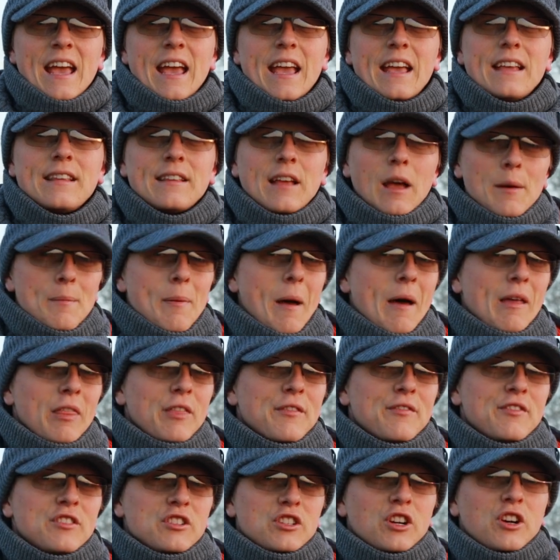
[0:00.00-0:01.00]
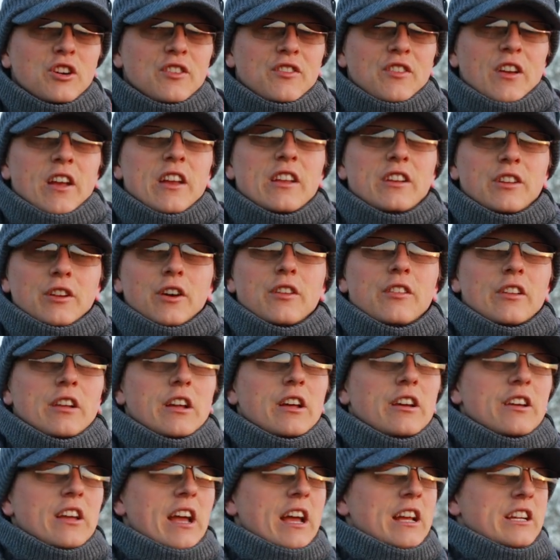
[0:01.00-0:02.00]
is about the photography, not the
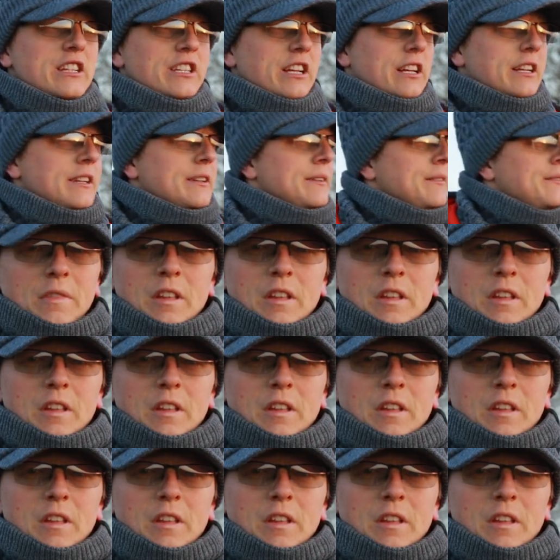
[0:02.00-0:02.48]
location.